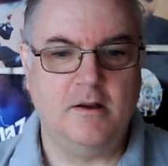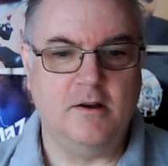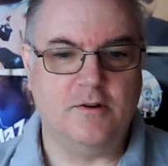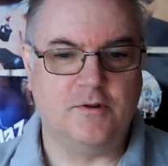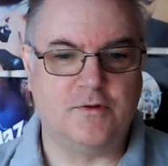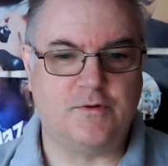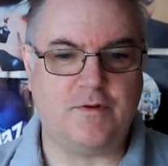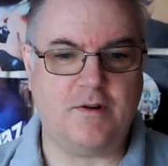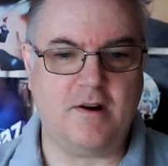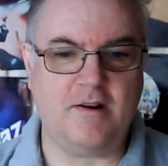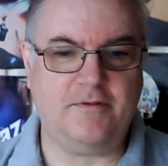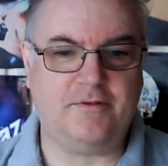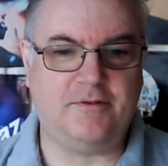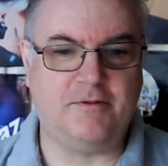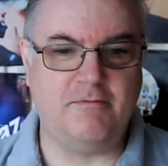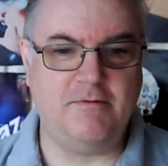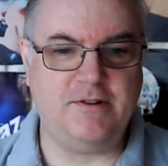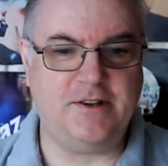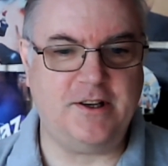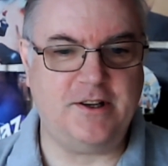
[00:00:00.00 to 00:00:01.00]
Draft
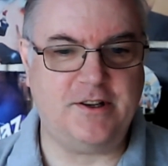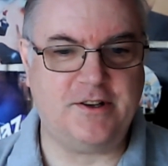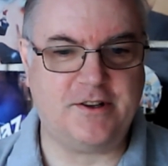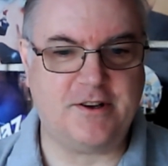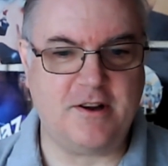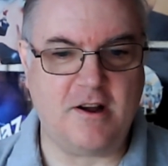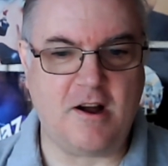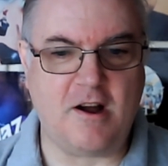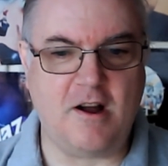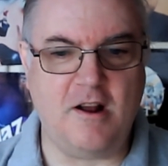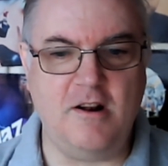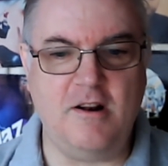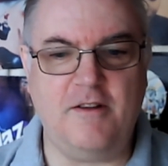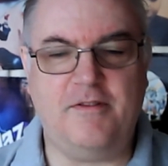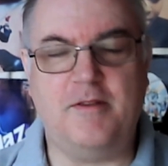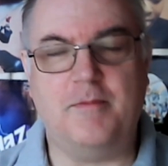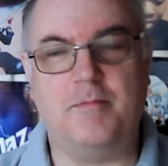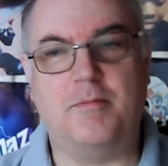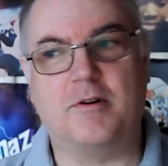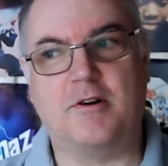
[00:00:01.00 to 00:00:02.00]
Resistor, I
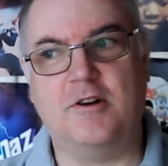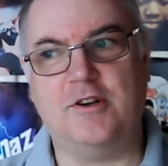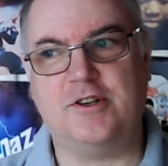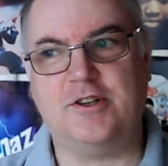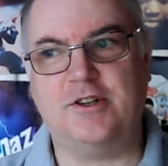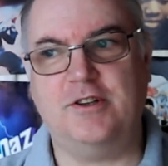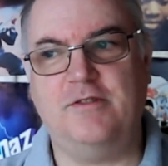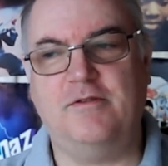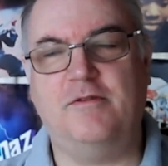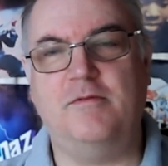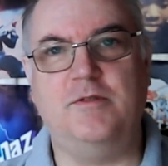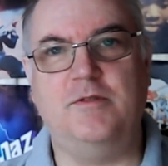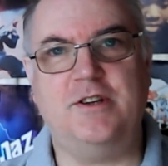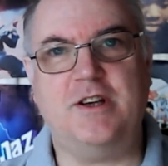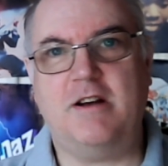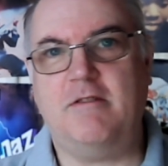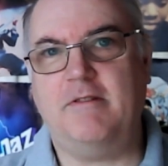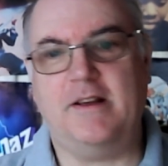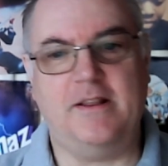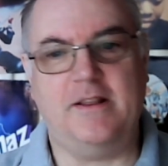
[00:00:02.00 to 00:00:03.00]
love the percussion from
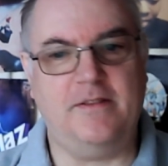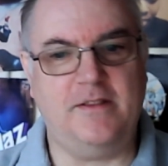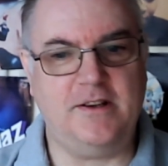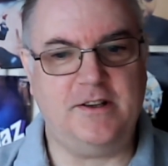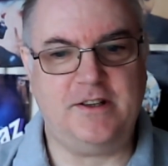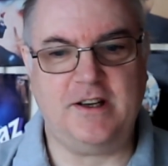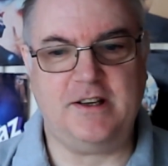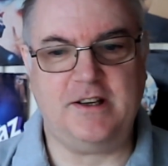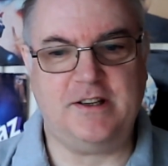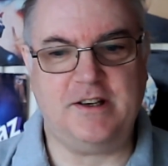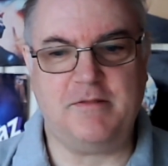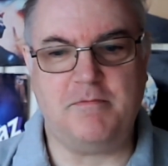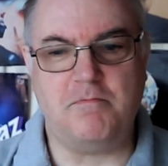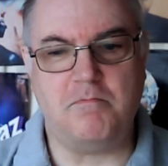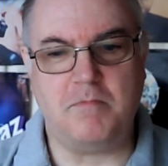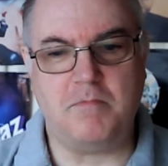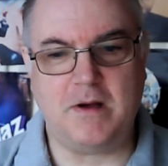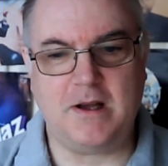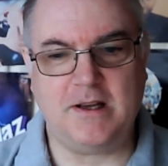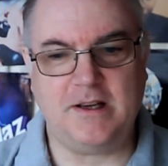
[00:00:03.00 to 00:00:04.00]
Jerry in this, it's
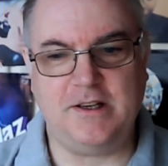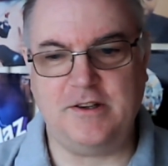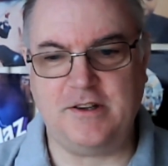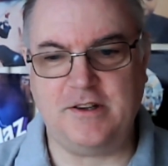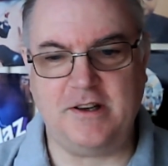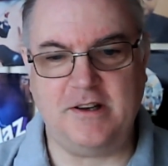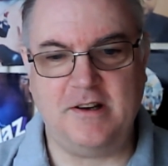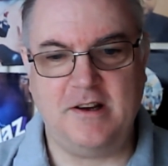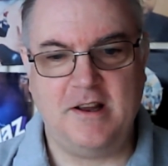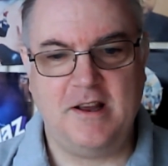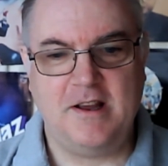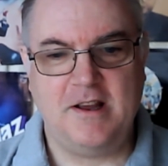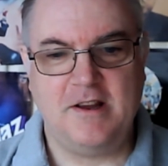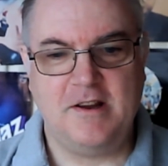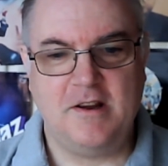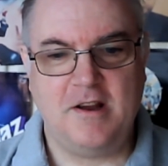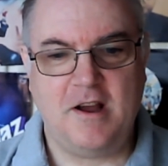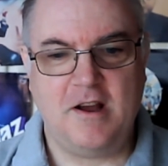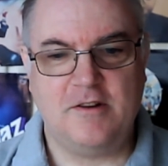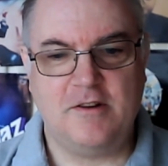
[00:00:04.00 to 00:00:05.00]
amazing.
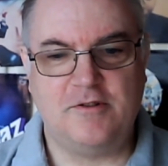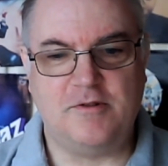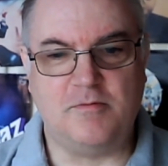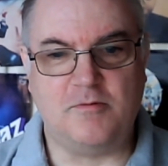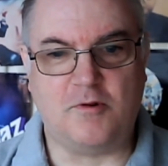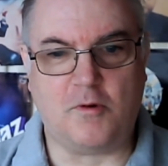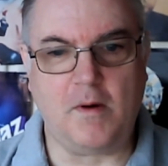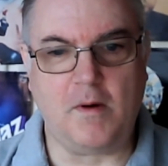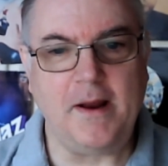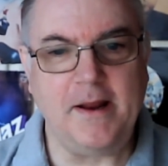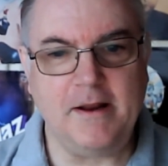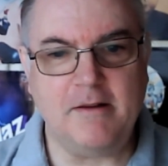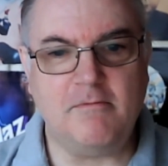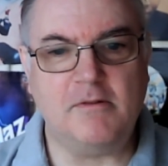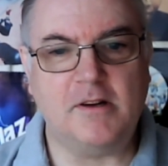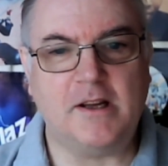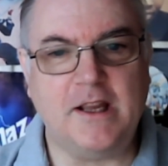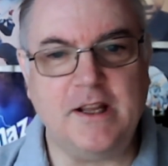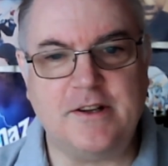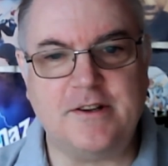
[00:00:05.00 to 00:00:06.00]
Some
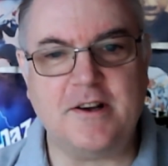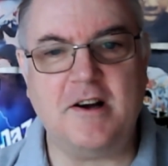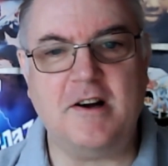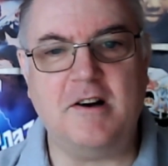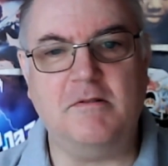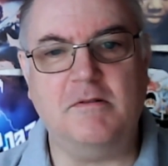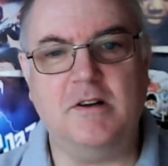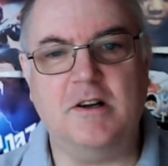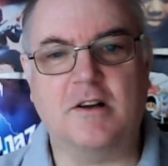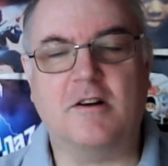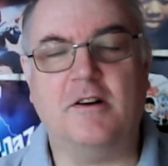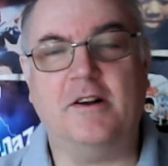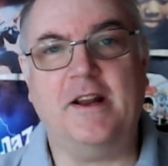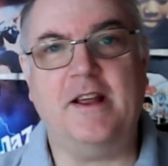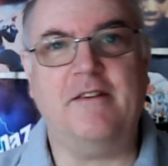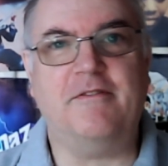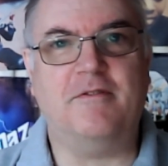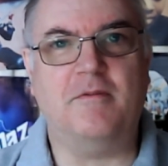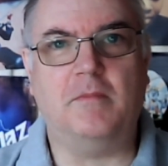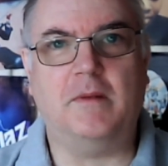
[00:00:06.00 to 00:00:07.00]
great guitar work on
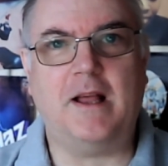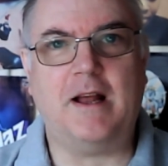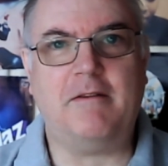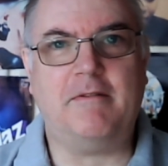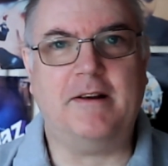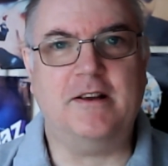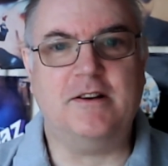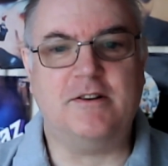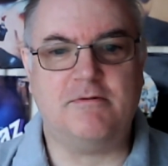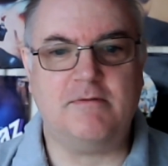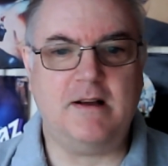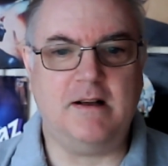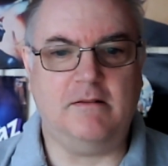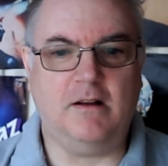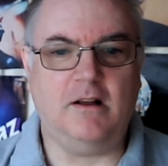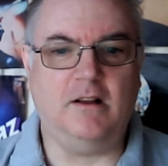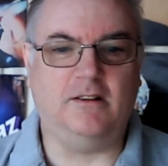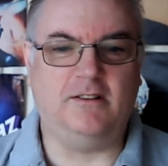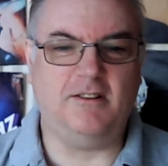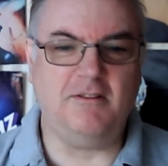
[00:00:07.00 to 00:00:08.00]
here from Larry as well,
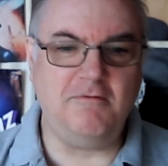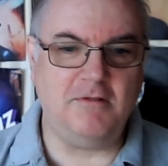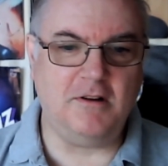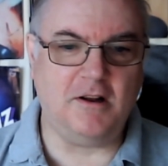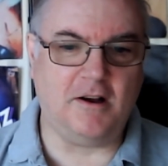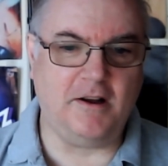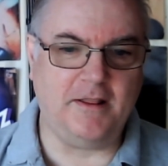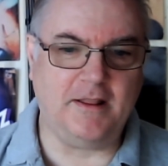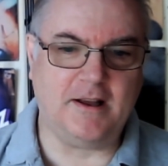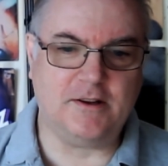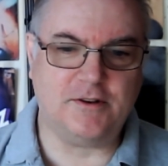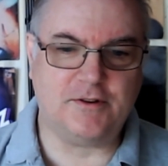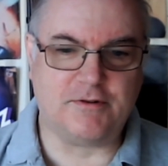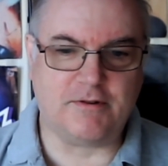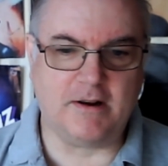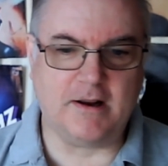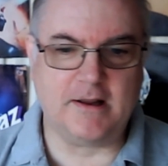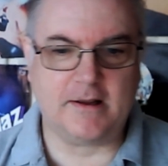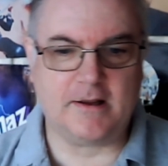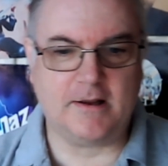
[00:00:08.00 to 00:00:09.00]
I do like that
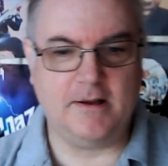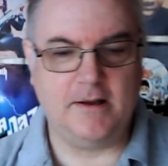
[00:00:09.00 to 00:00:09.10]
track.